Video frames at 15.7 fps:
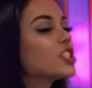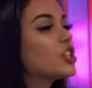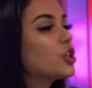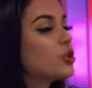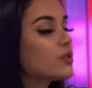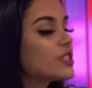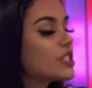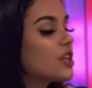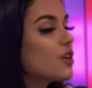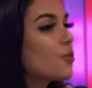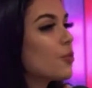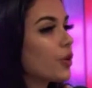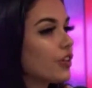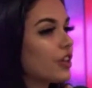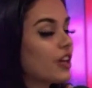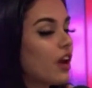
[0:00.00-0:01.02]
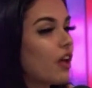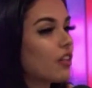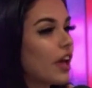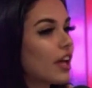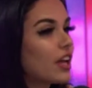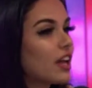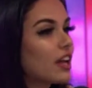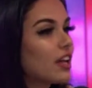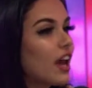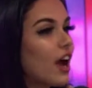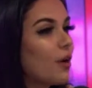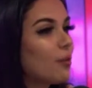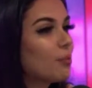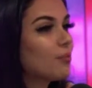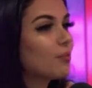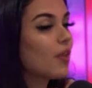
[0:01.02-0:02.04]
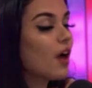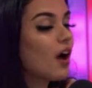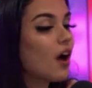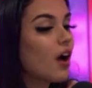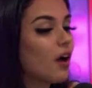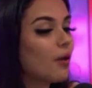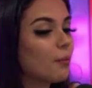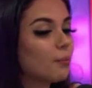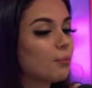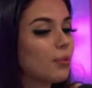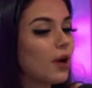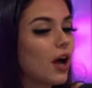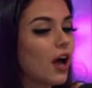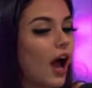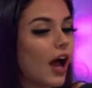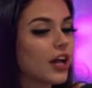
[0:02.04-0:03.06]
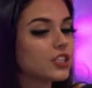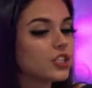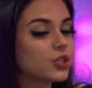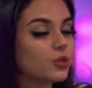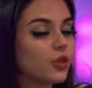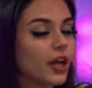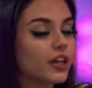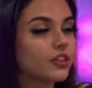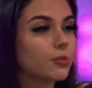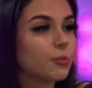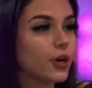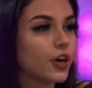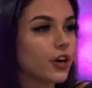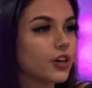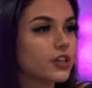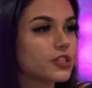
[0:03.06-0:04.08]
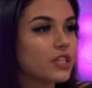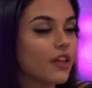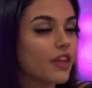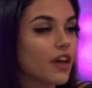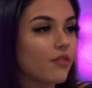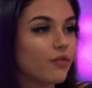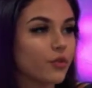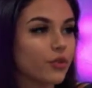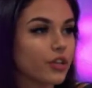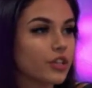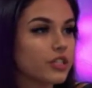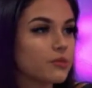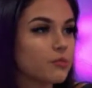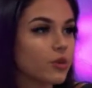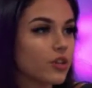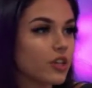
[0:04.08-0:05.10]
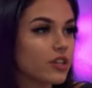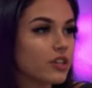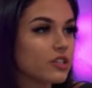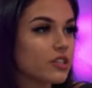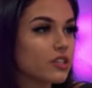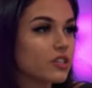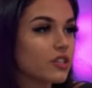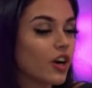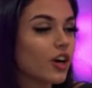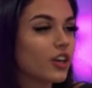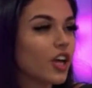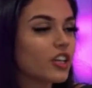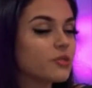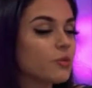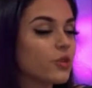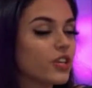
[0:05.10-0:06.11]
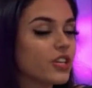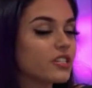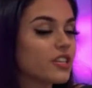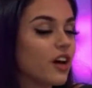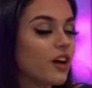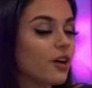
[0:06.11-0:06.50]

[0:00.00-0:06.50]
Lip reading: used to really not like In-N-Out, but I do like the burgers, and they have really good smoothies. Or not smoothies,